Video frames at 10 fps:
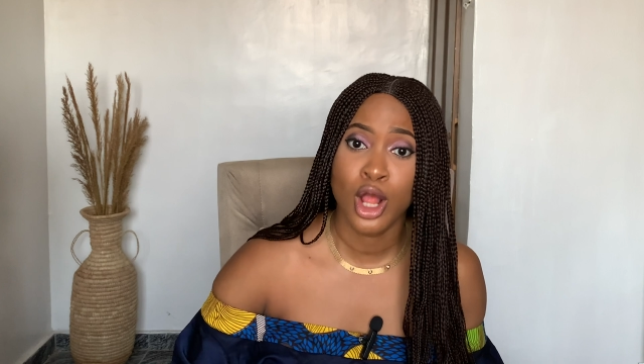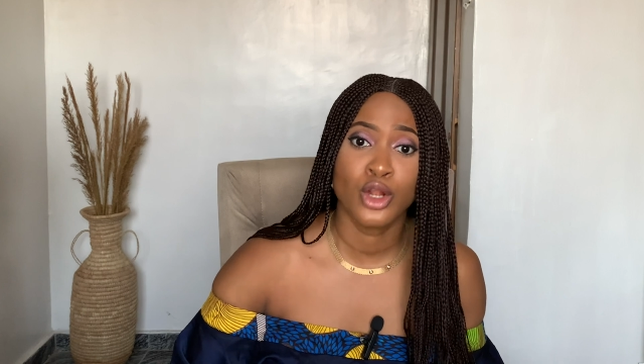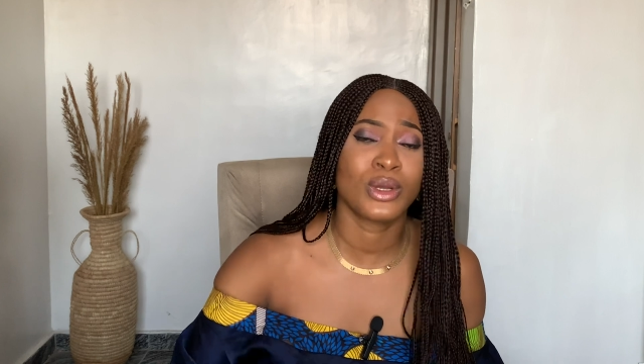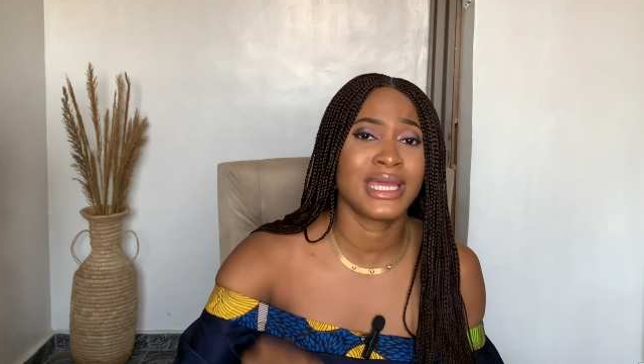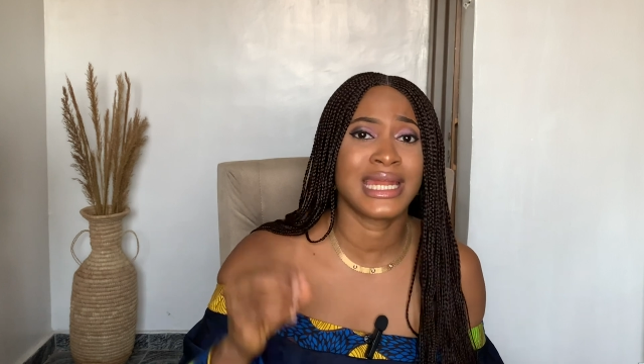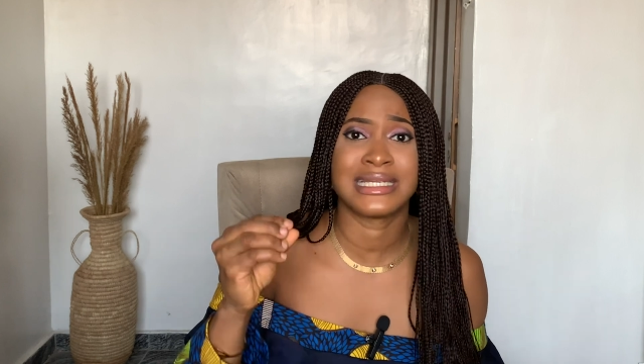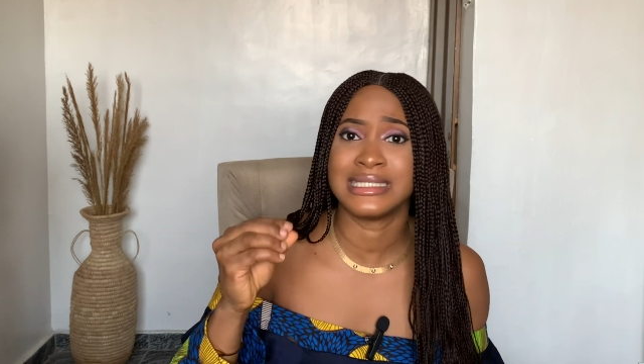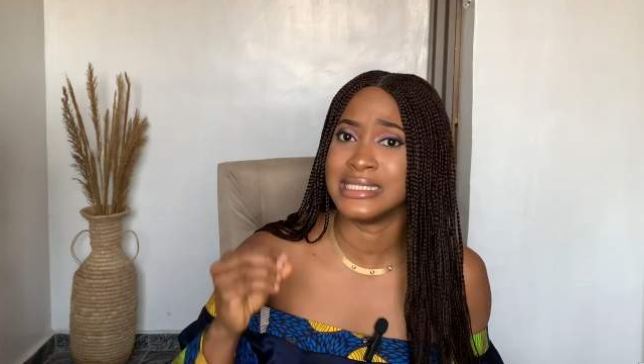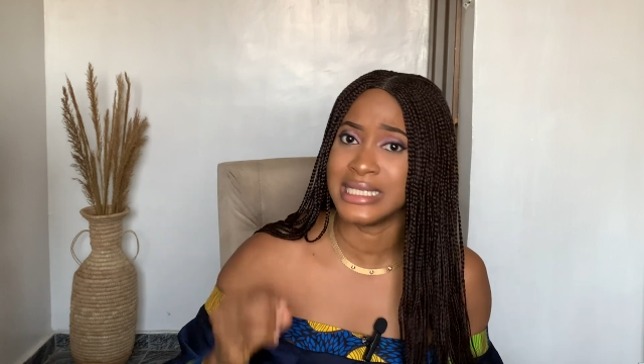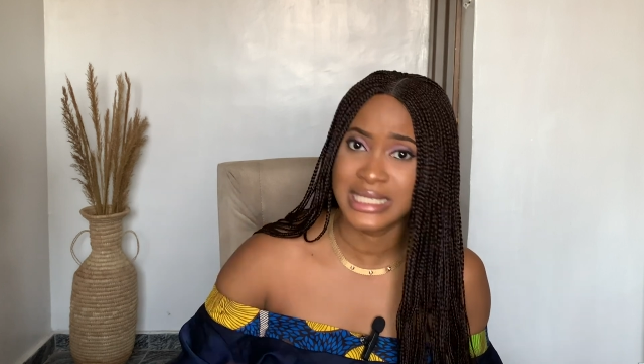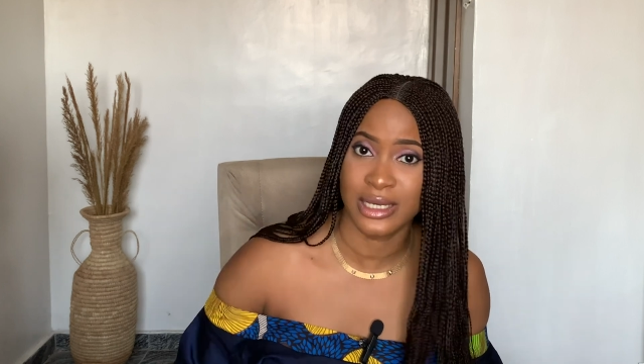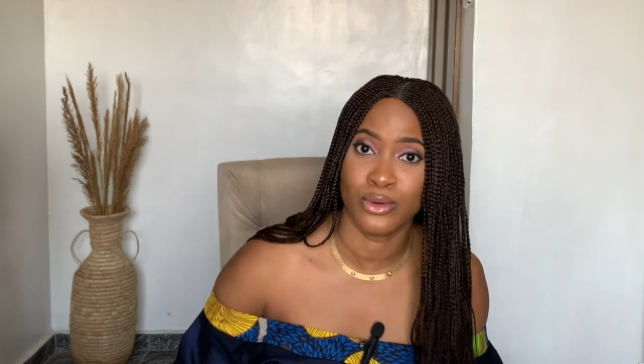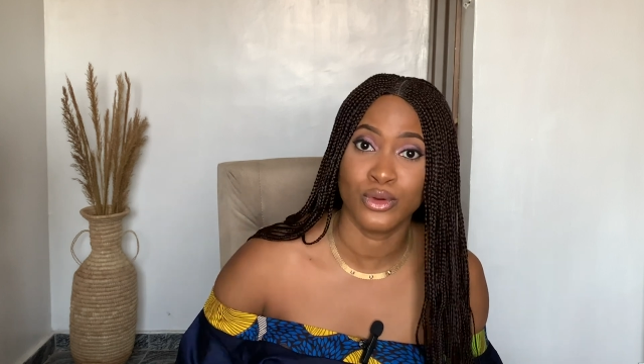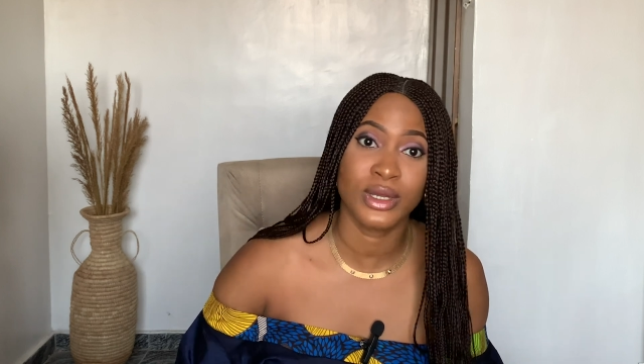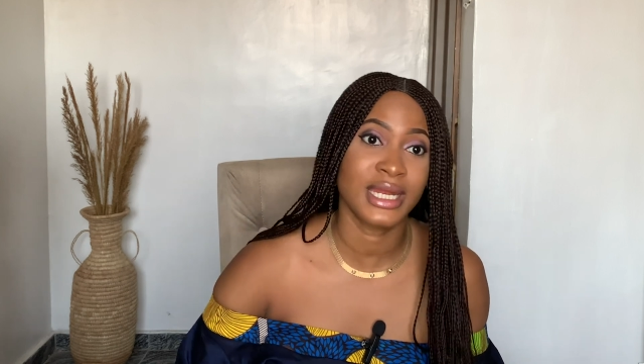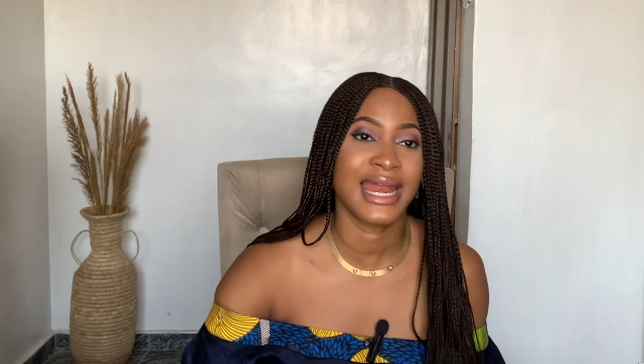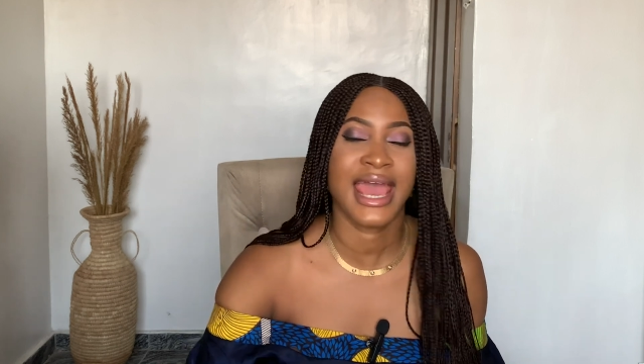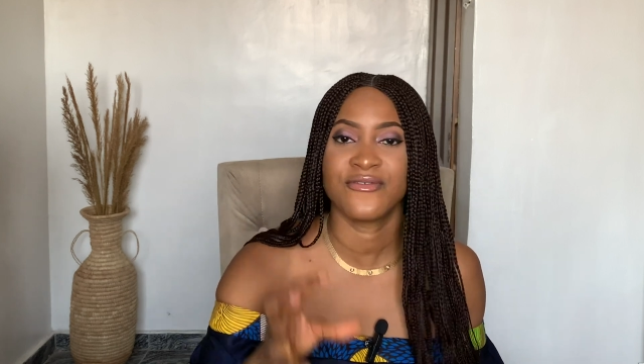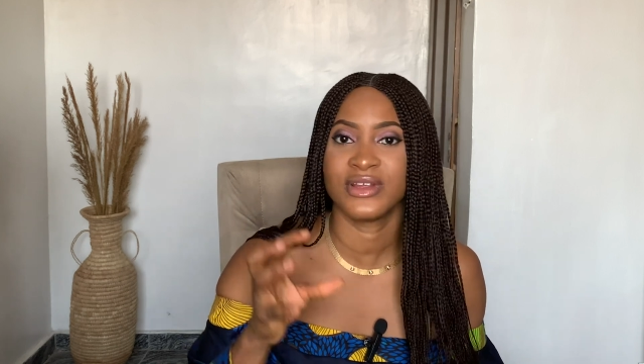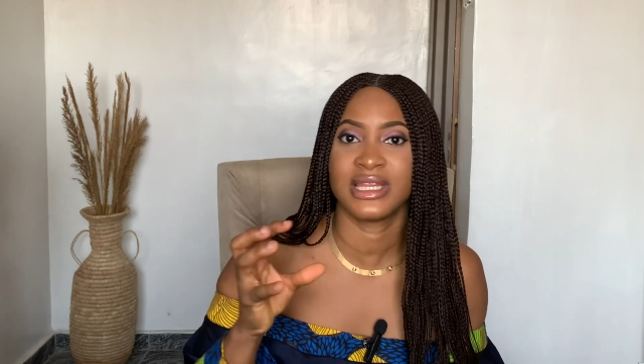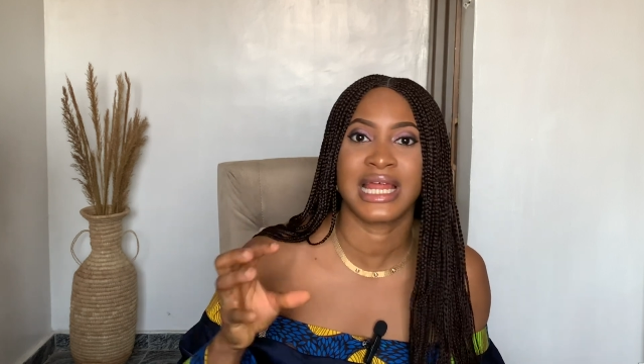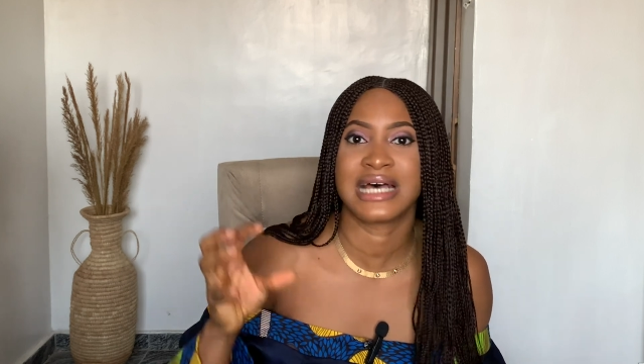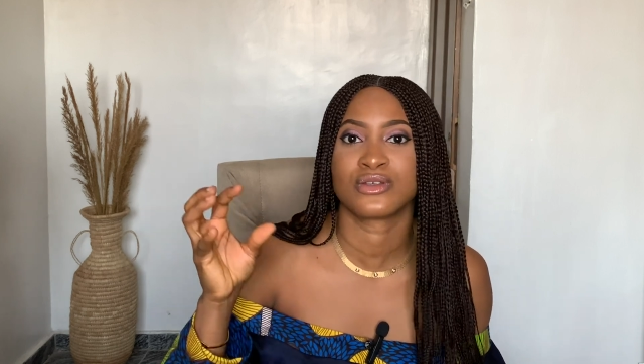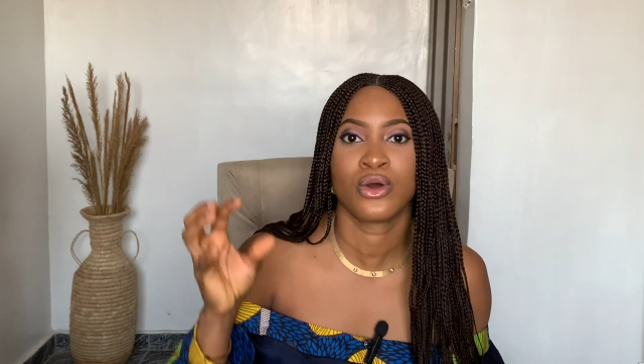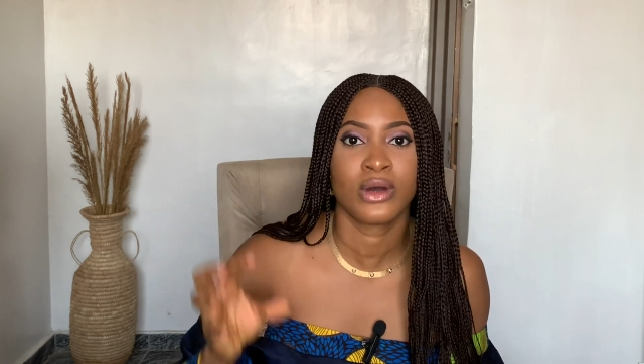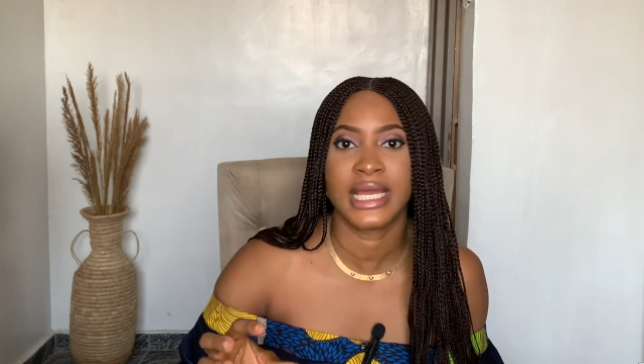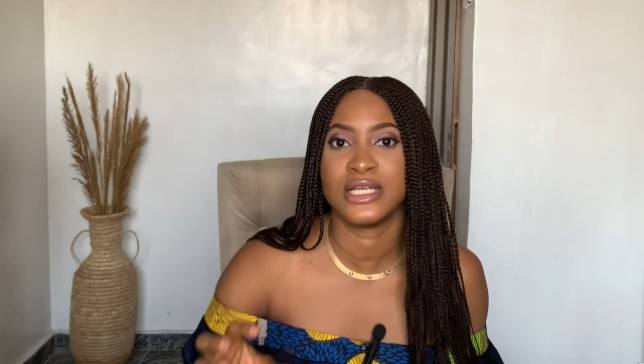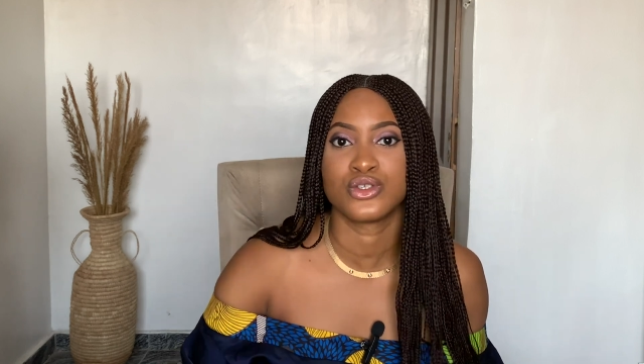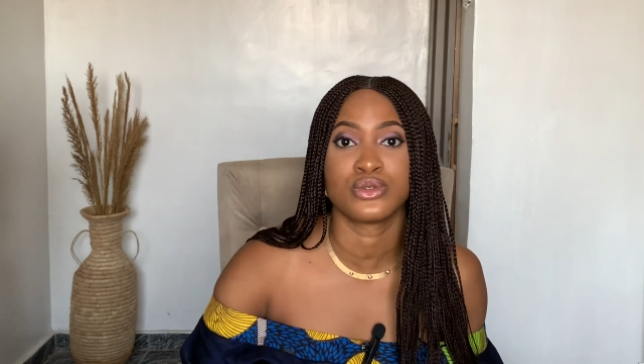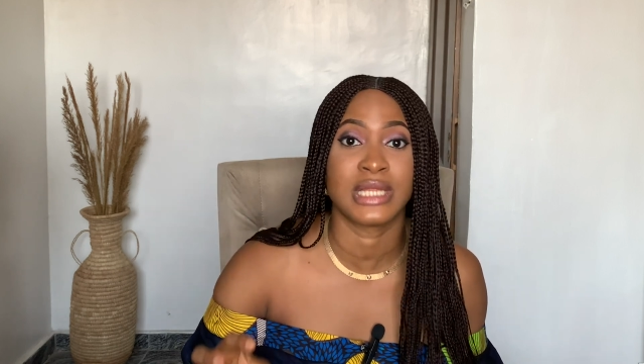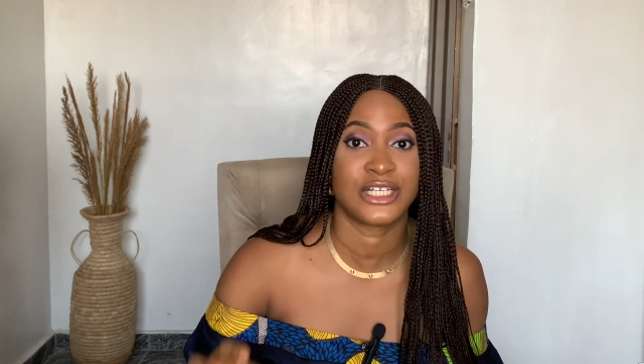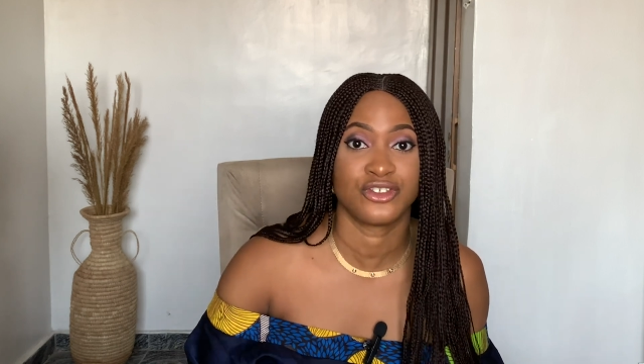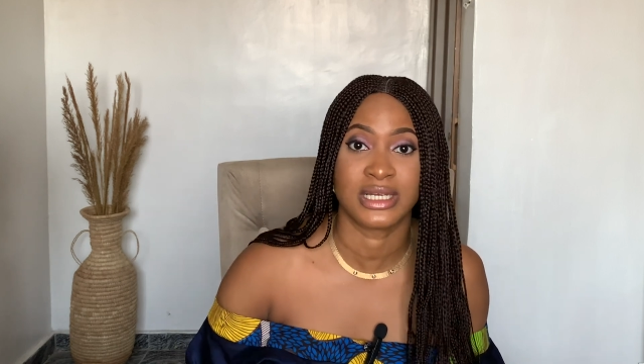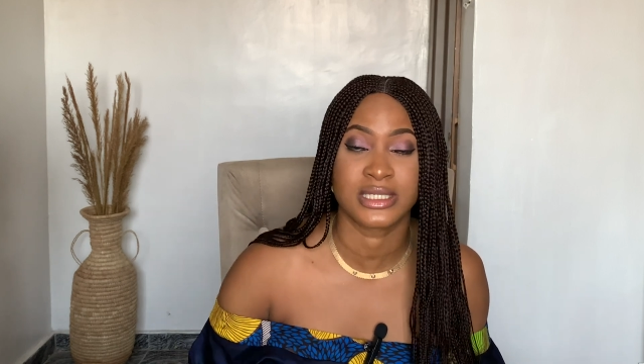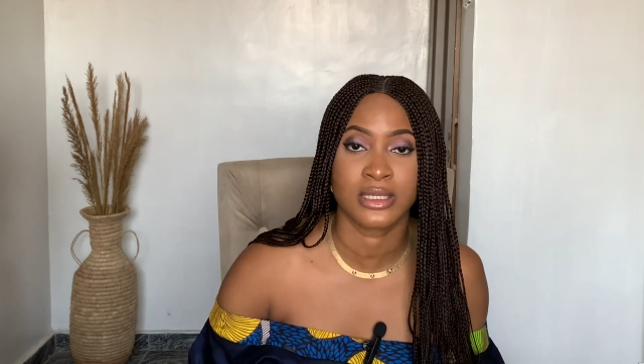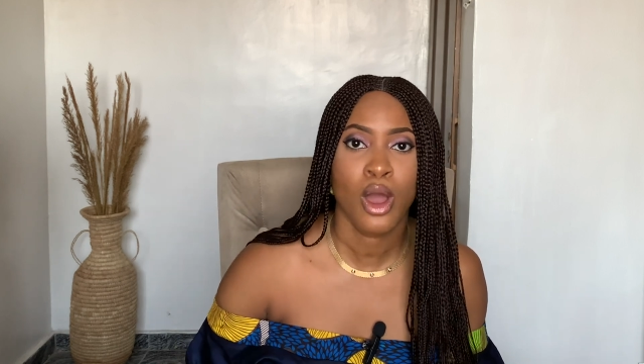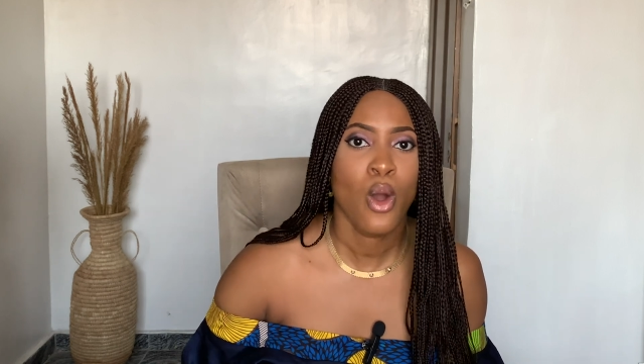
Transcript: looking at the detail, looking at everything has gone into that dress